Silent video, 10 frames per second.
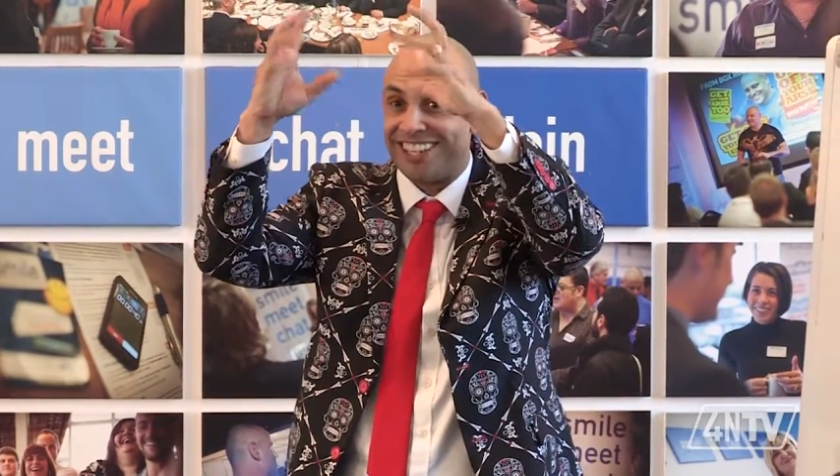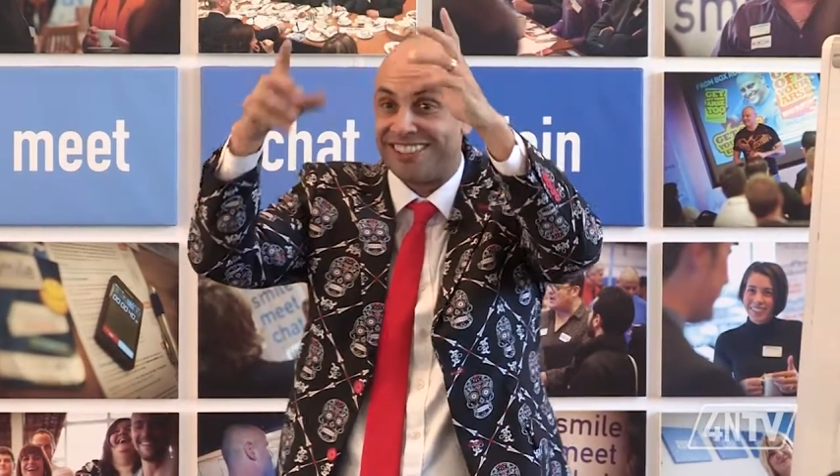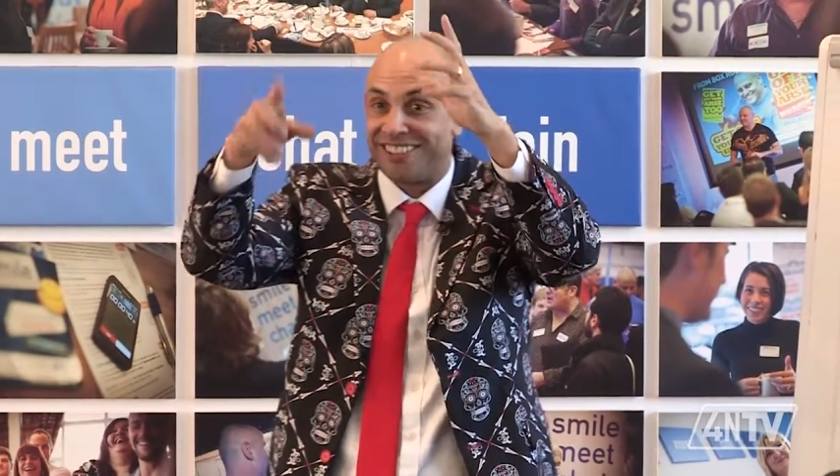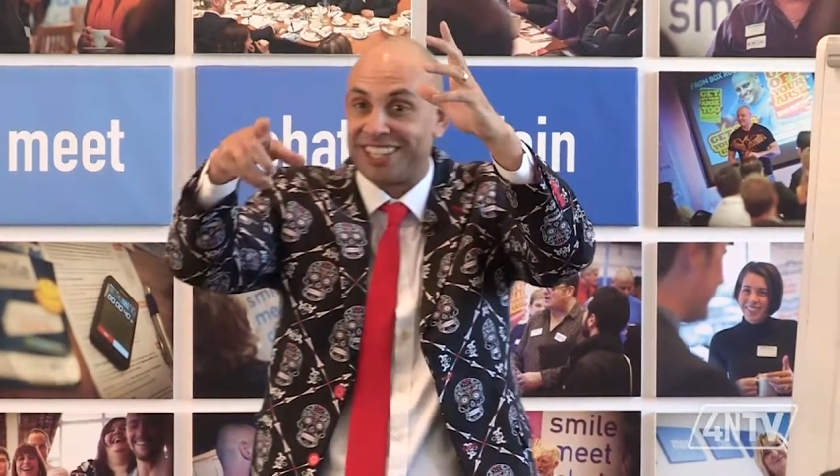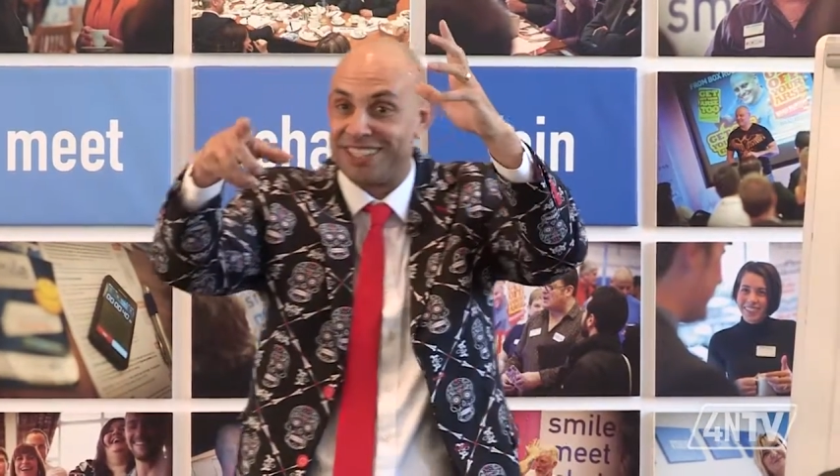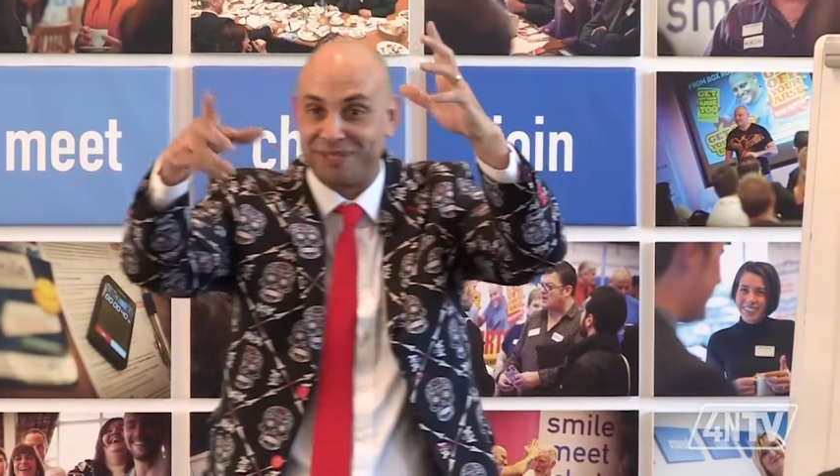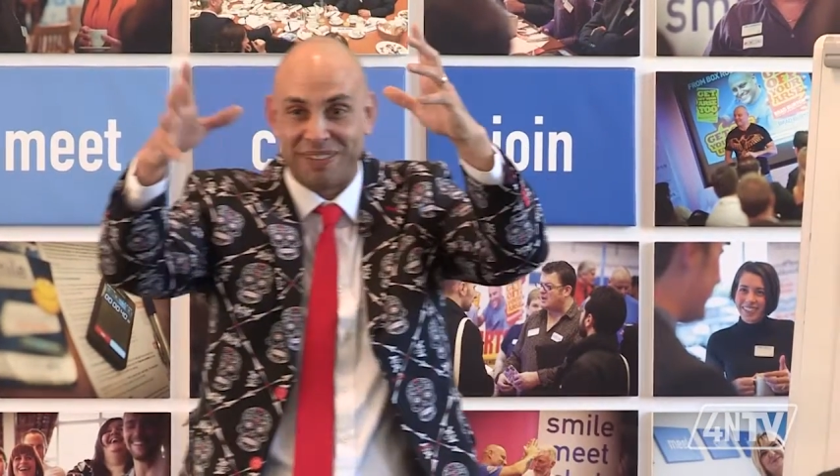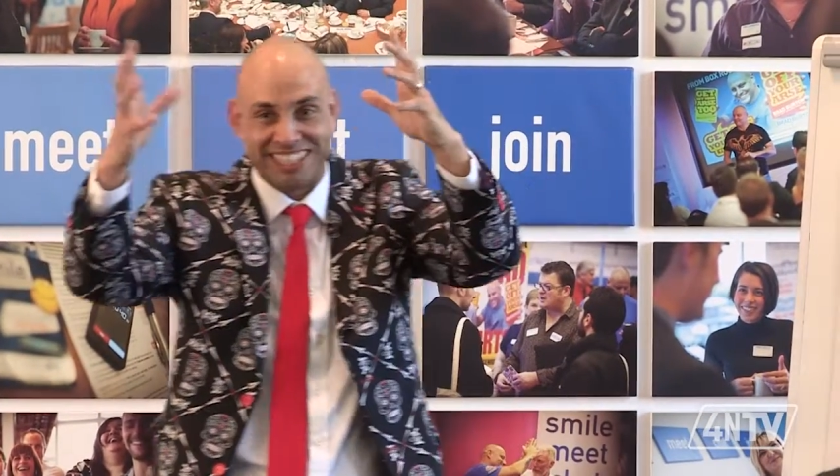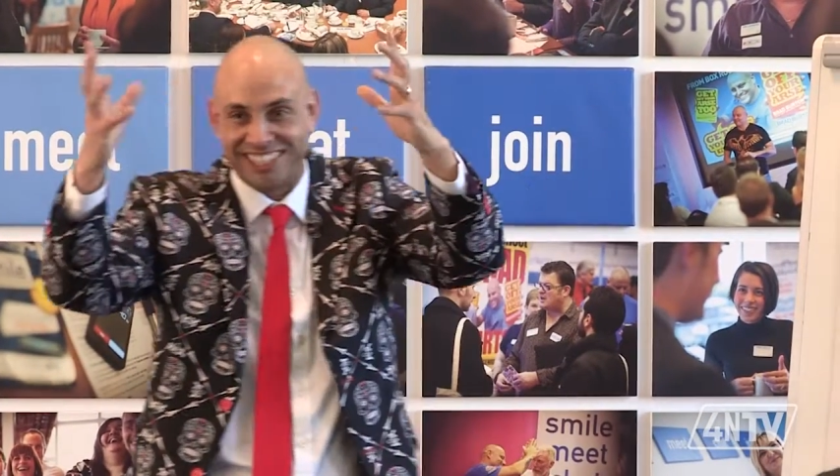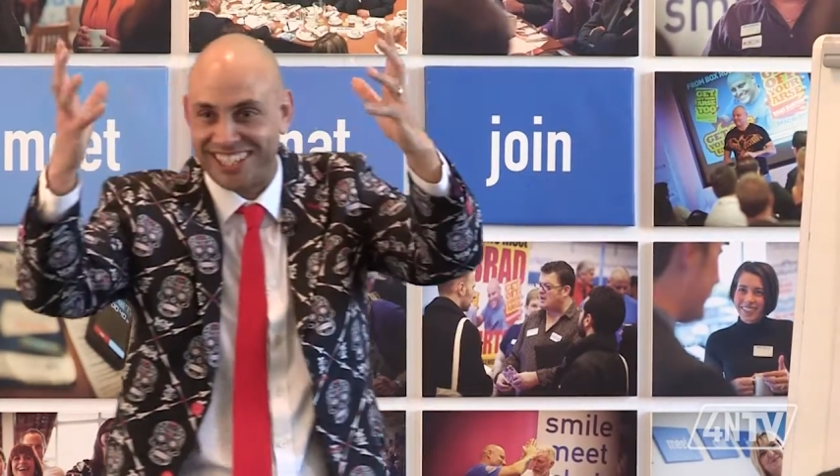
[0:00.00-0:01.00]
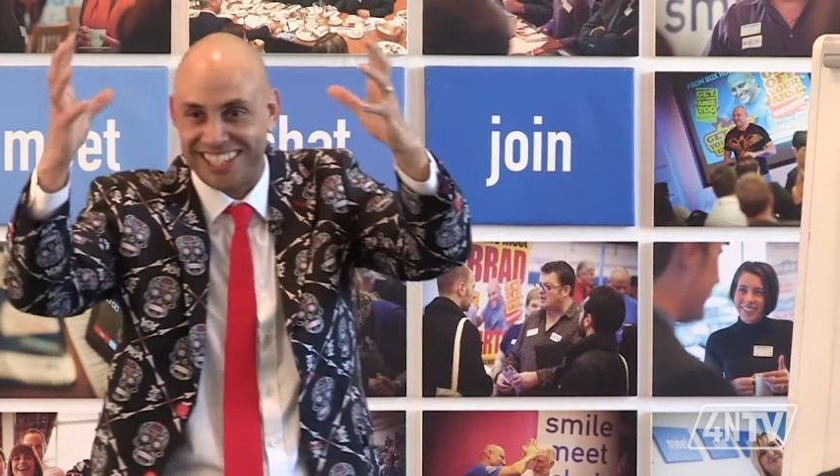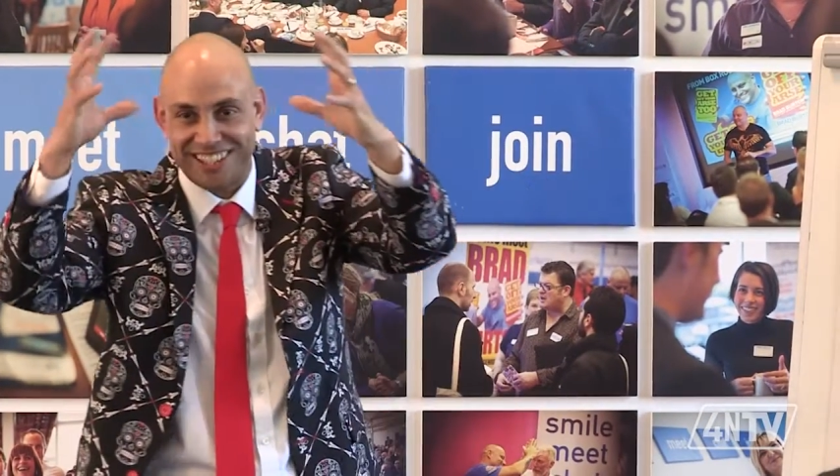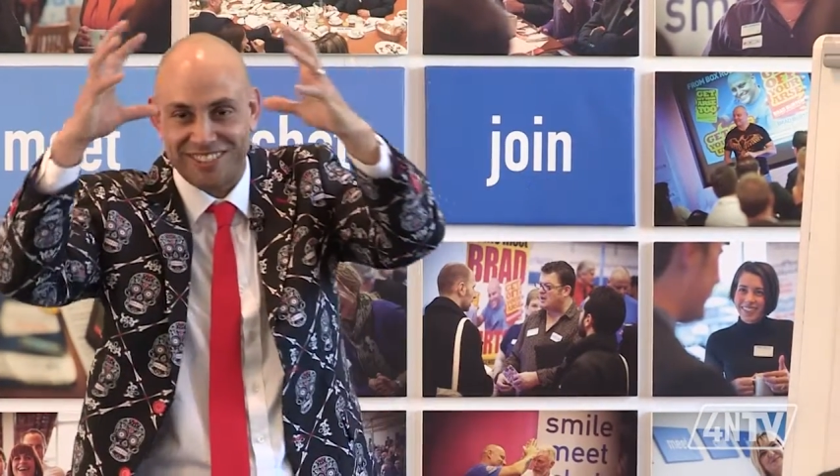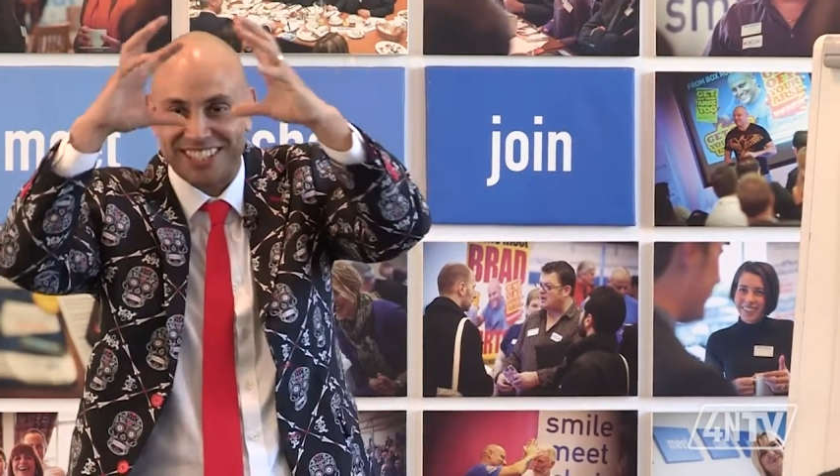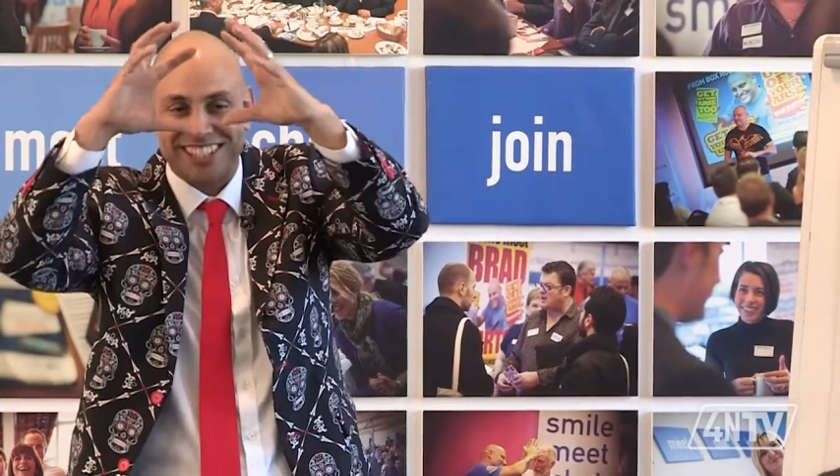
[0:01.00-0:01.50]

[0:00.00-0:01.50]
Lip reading: I'm not going to do a magic trick. I wish I